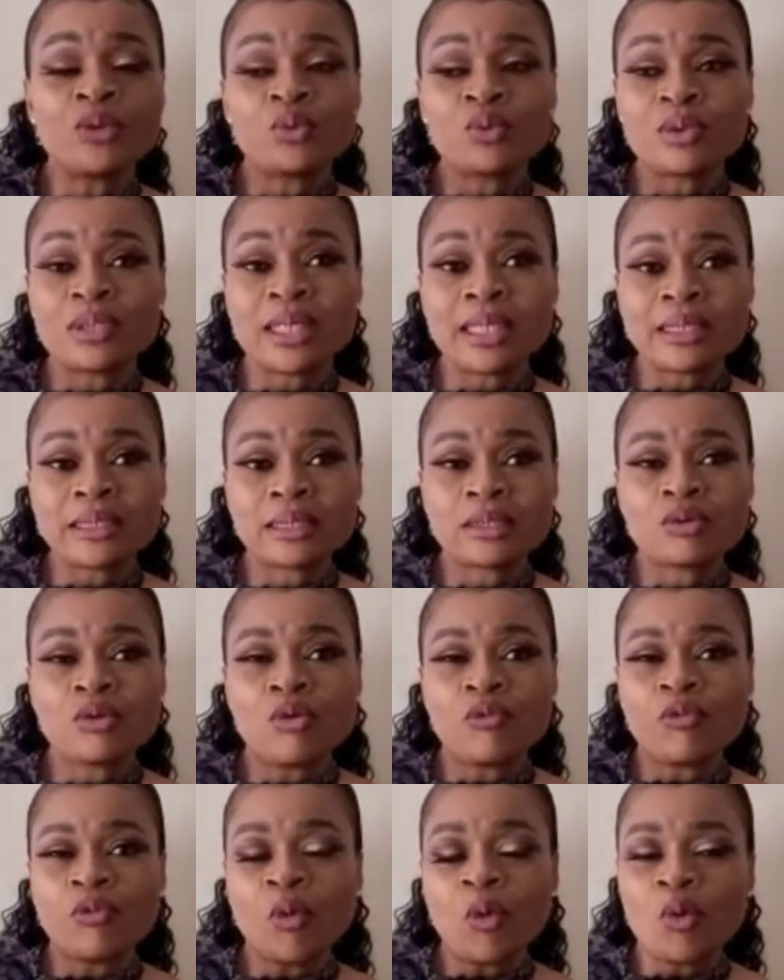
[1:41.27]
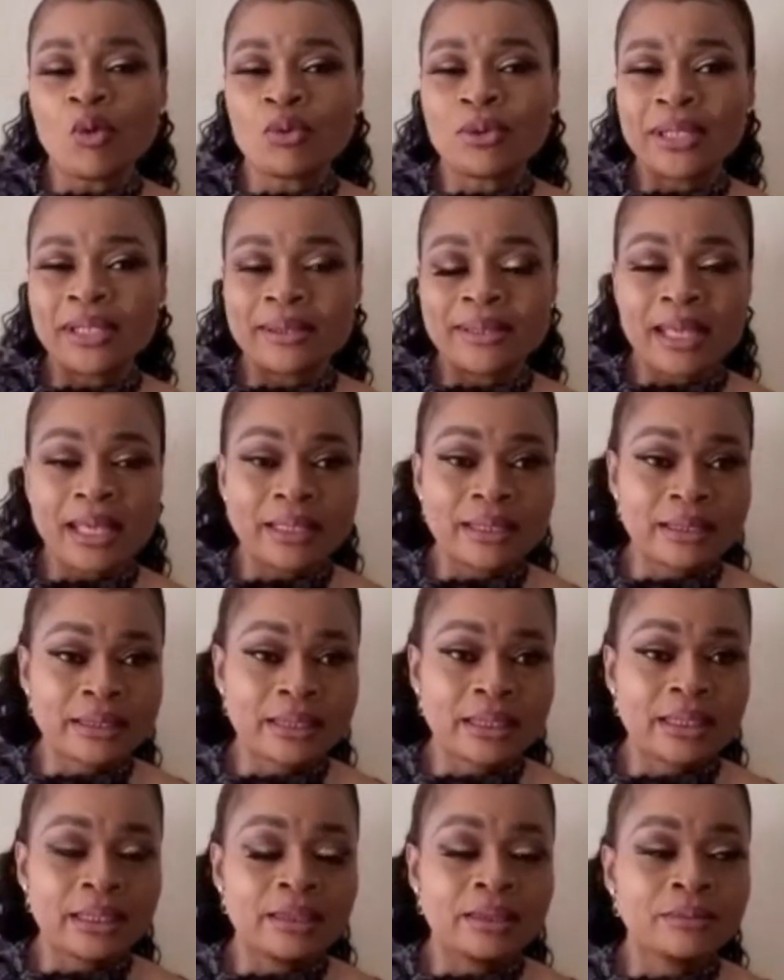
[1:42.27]
to get rid of all the dead
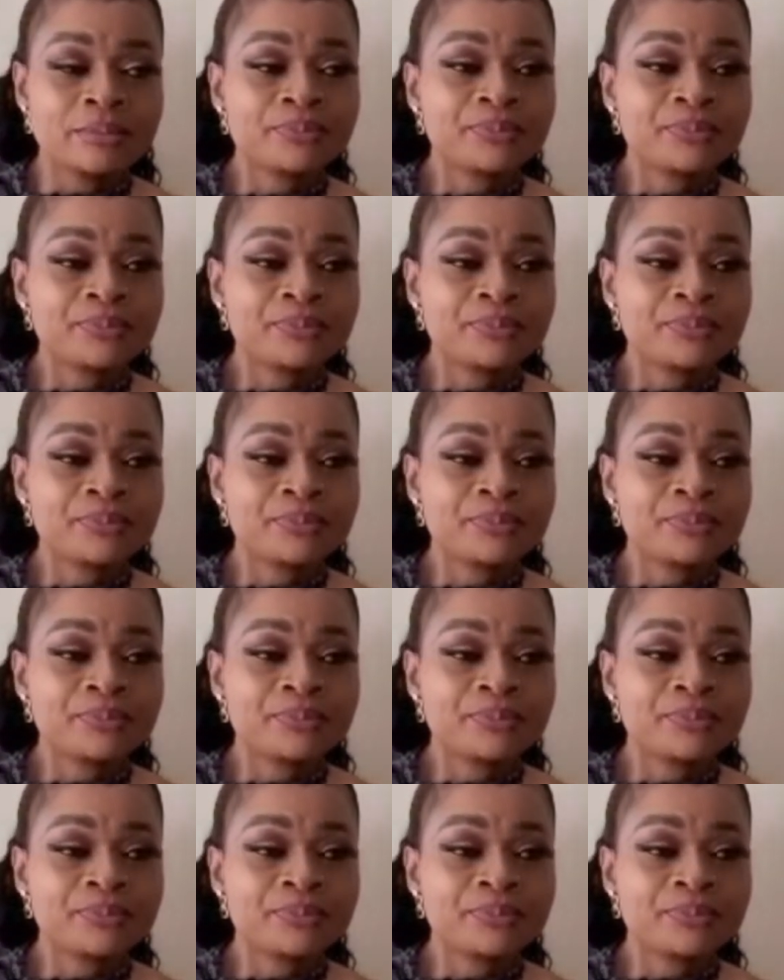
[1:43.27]
skin.